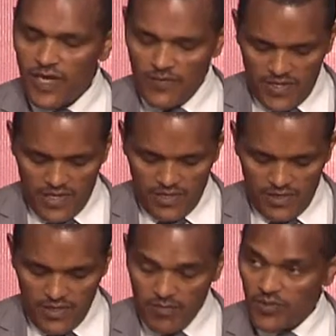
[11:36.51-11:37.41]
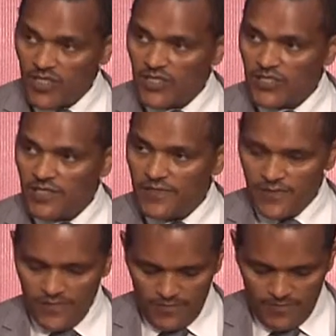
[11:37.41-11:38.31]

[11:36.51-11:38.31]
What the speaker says: African potentials,